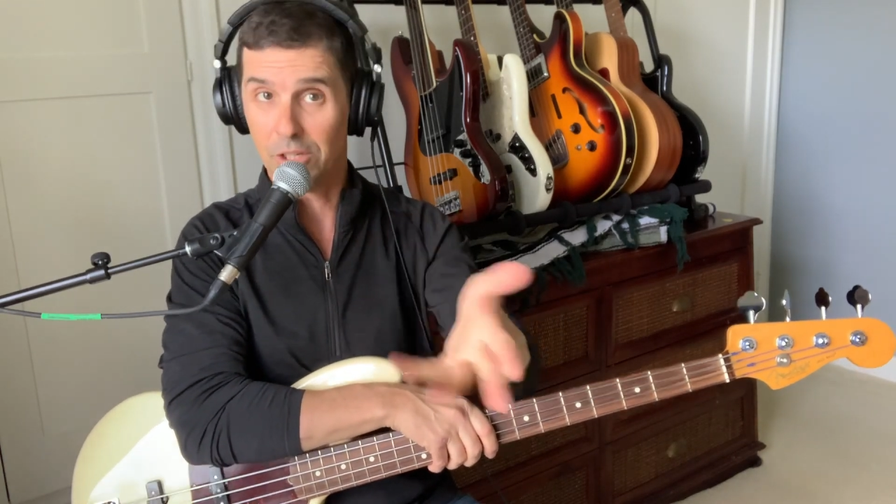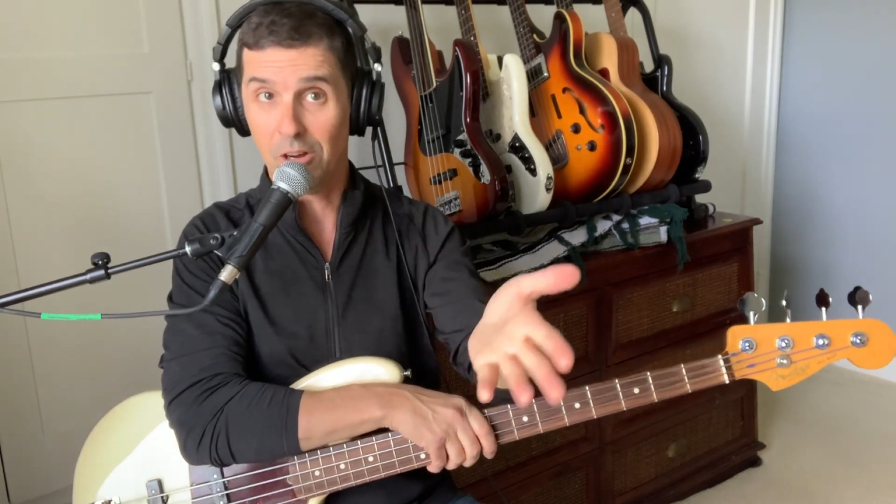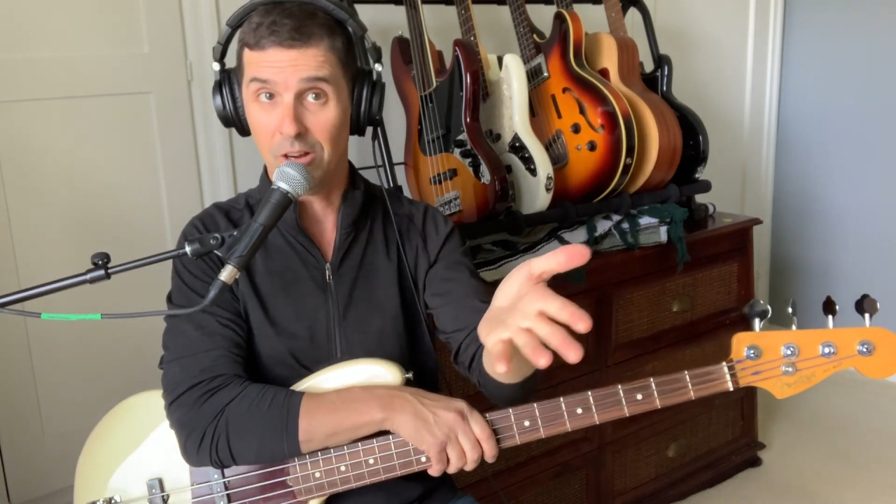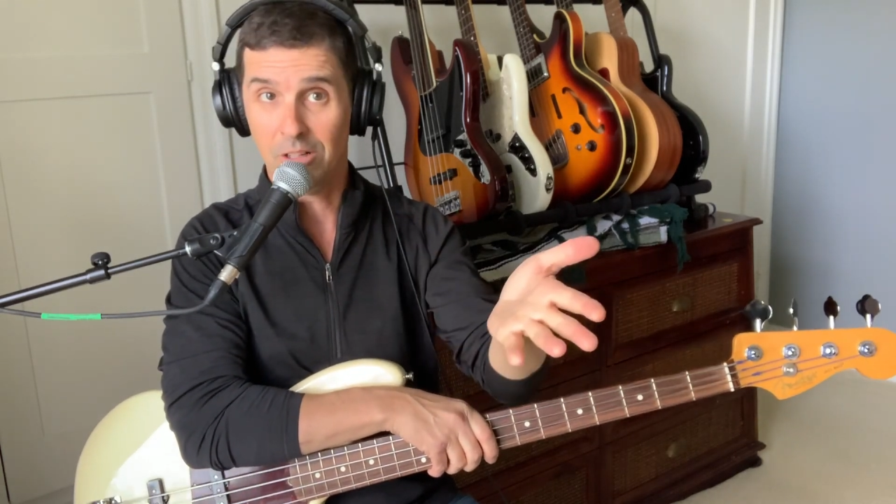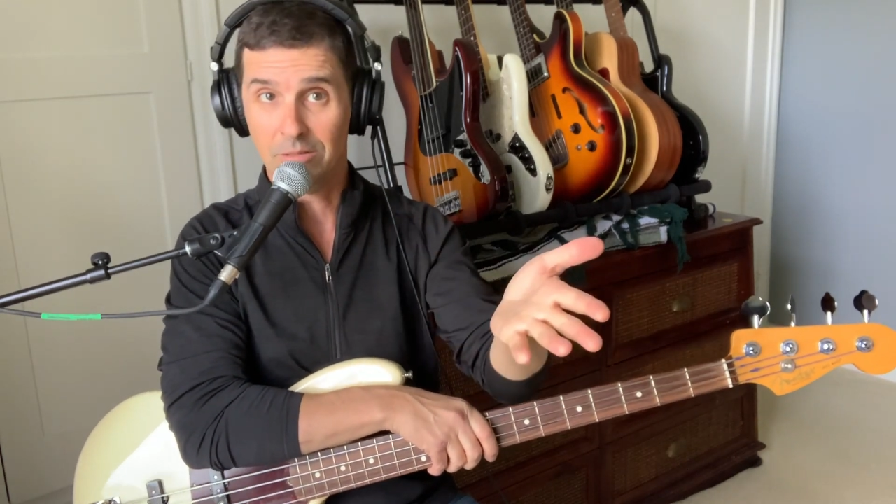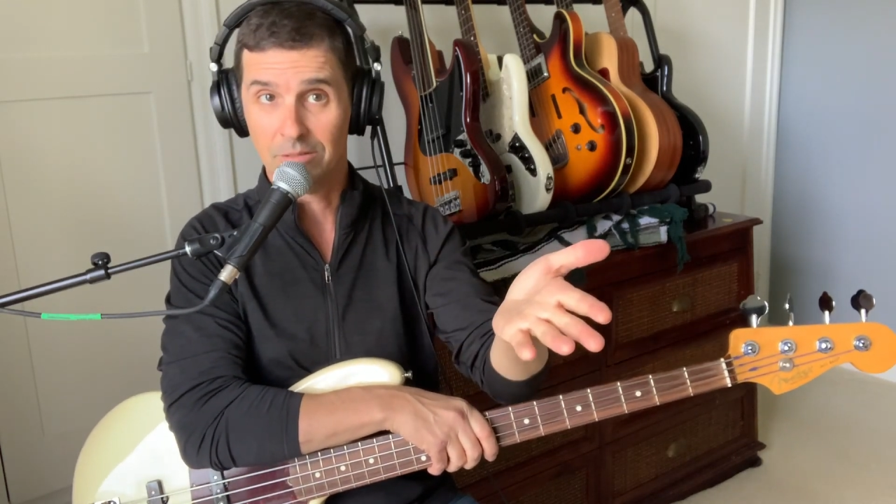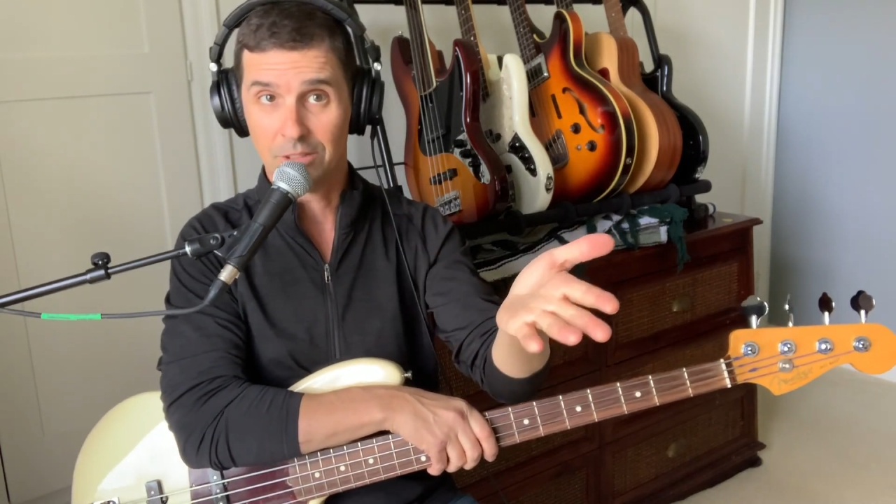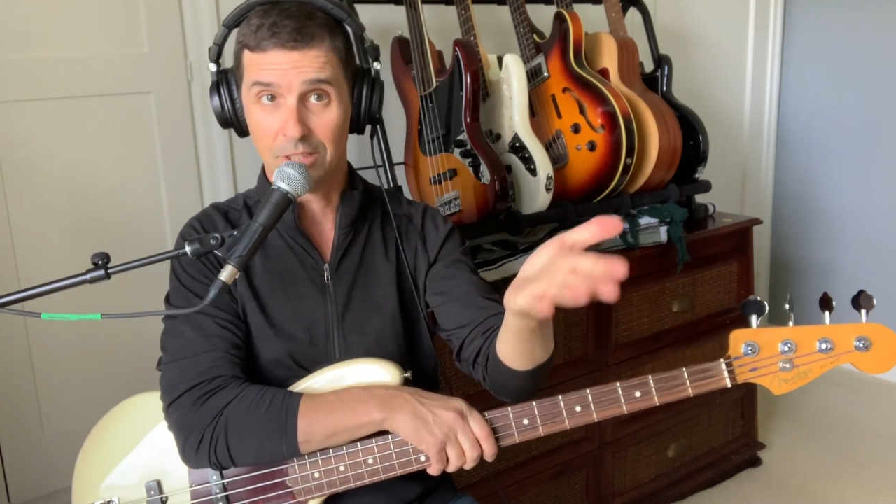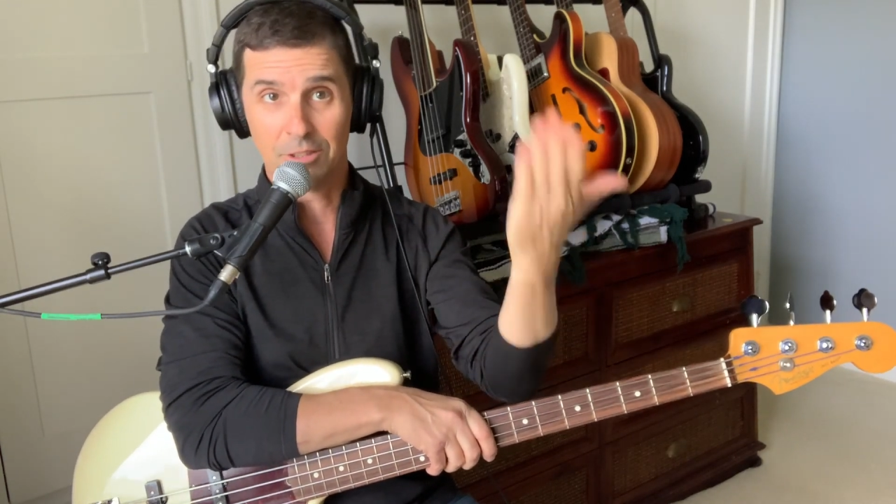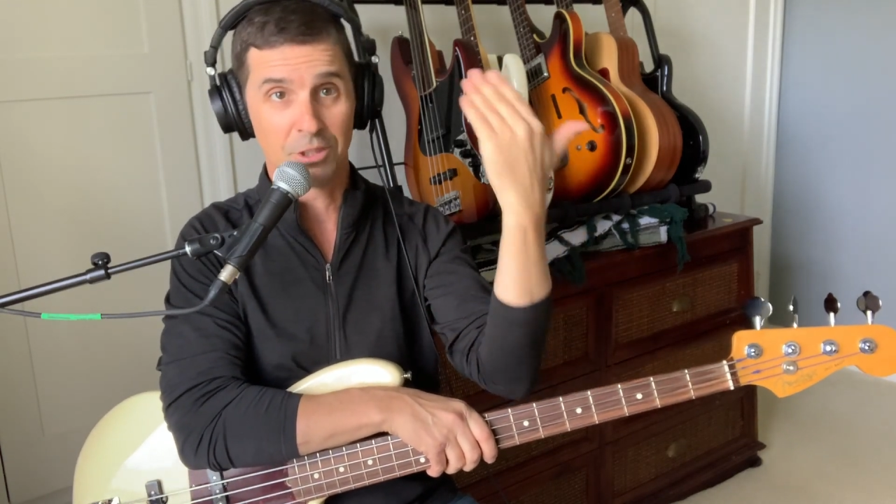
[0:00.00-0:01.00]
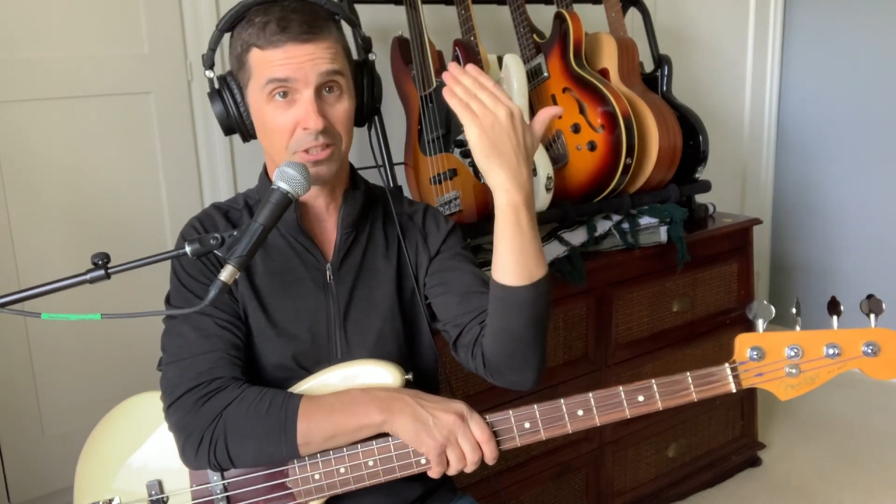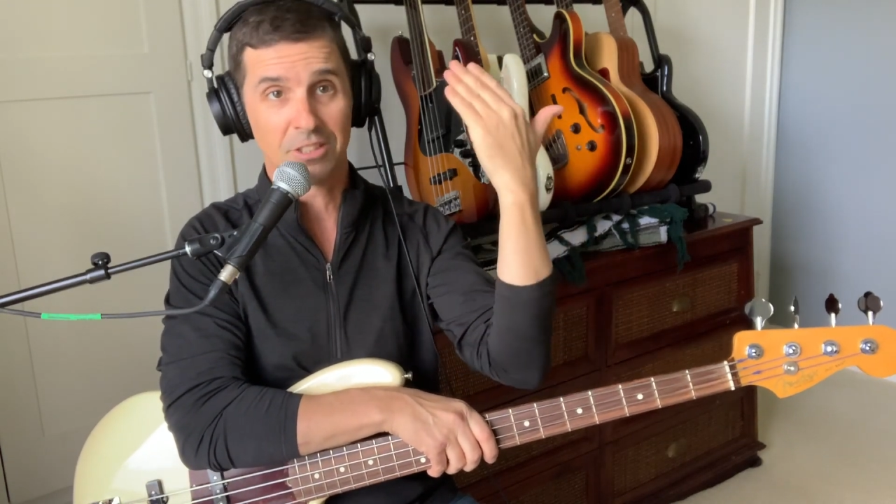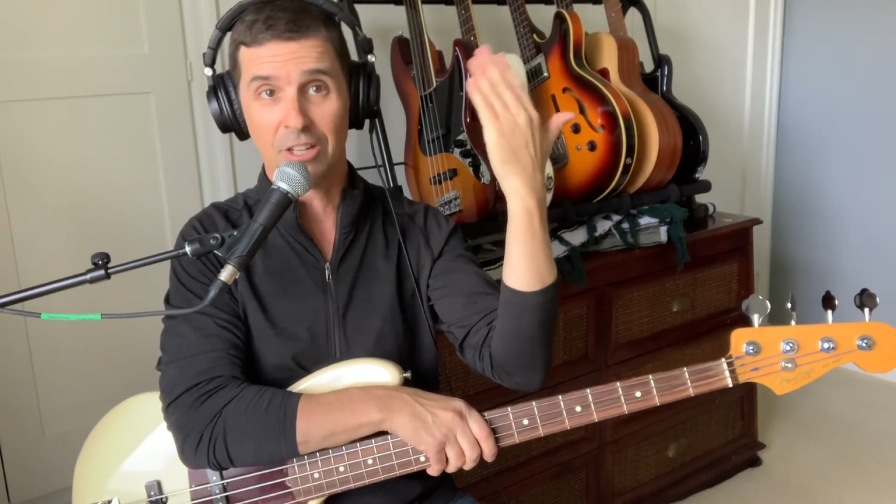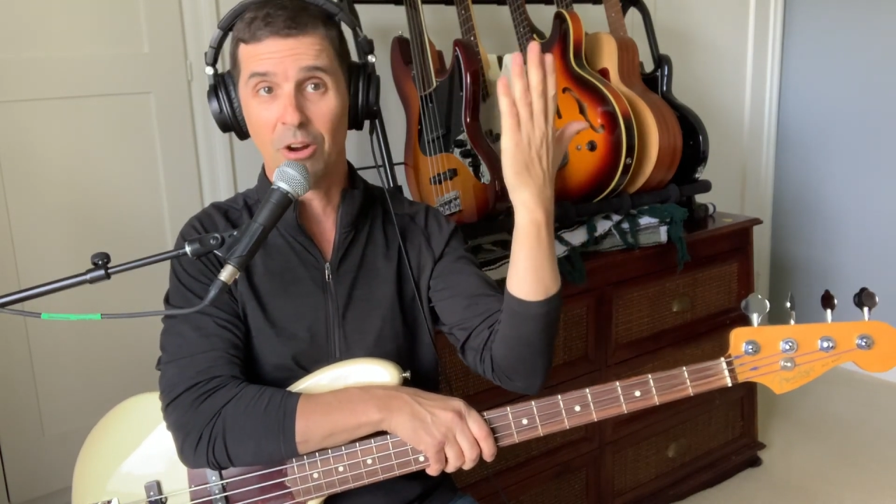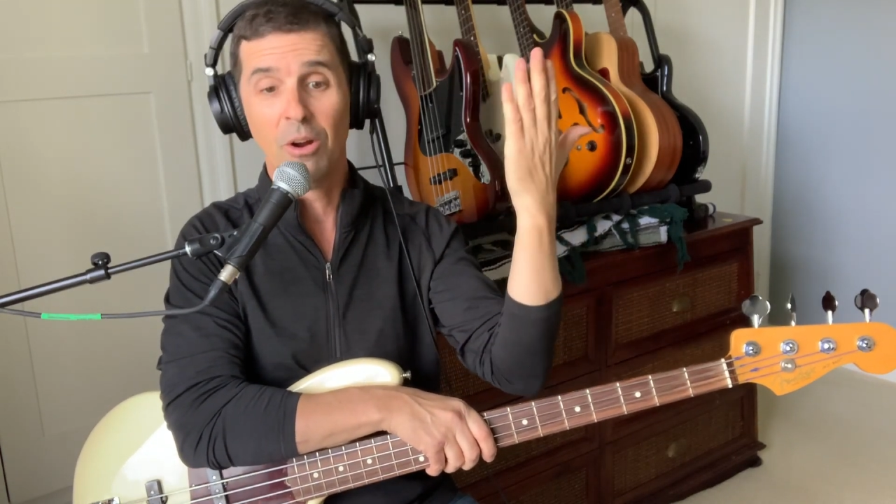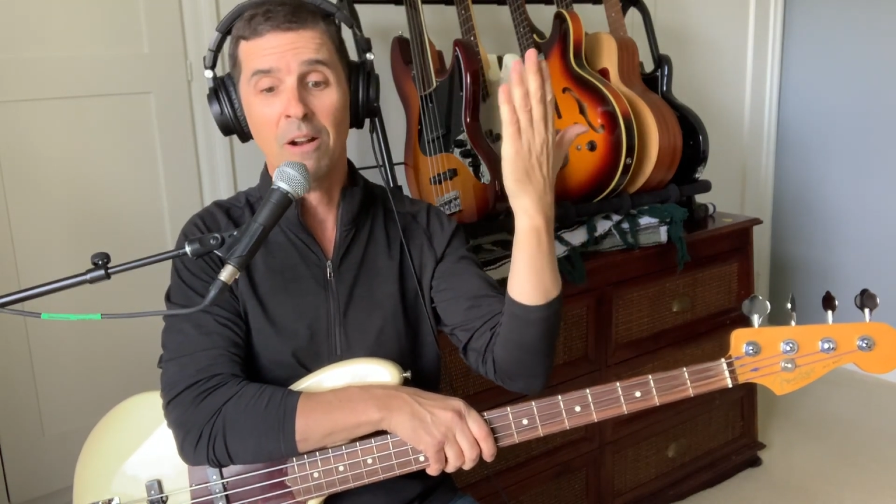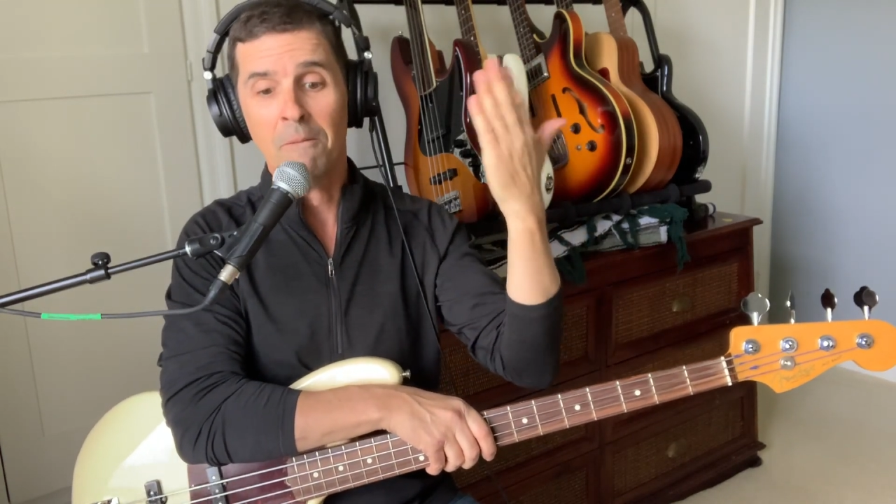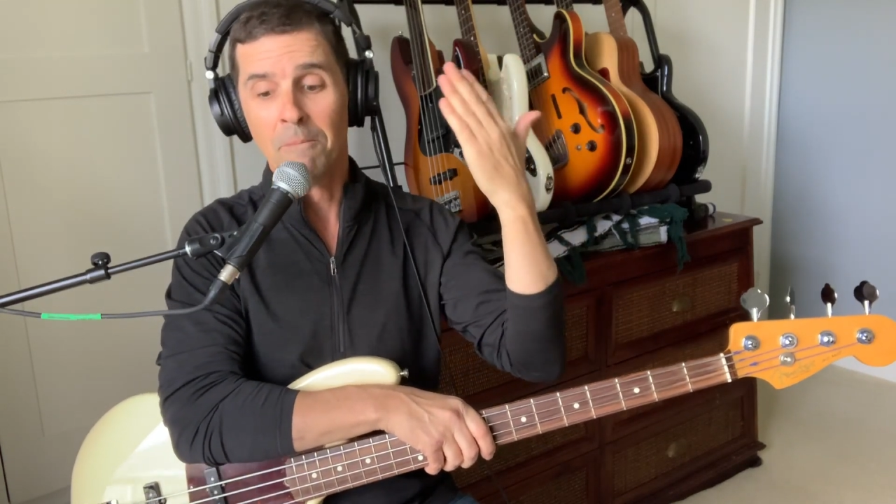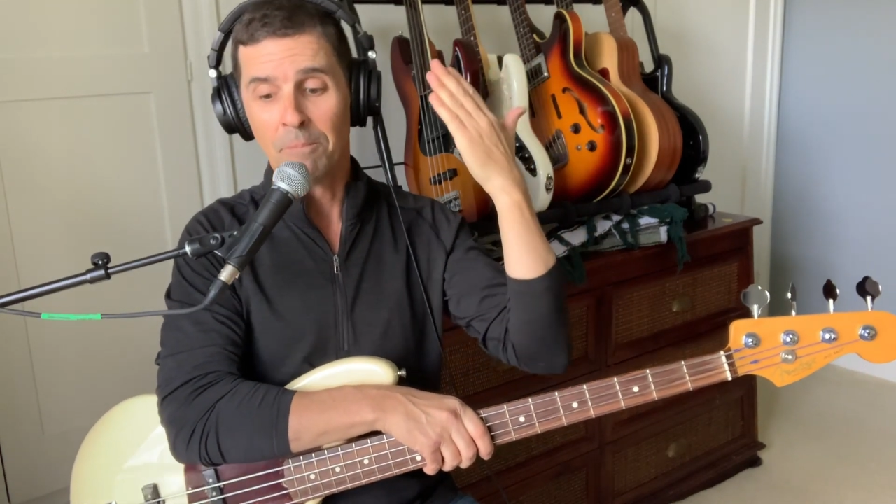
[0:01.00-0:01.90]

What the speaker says: y'all to just kind